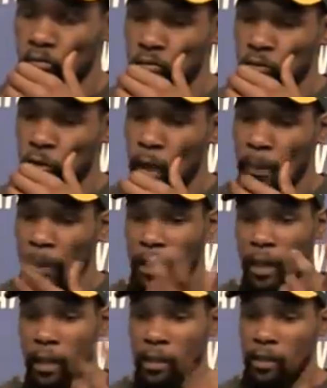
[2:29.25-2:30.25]
Yeah, I mean,
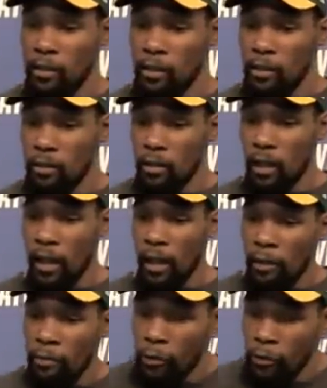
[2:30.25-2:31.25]
Giannis shot
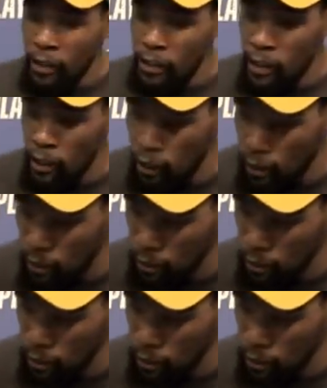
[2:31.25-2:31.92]
eight for fifteen,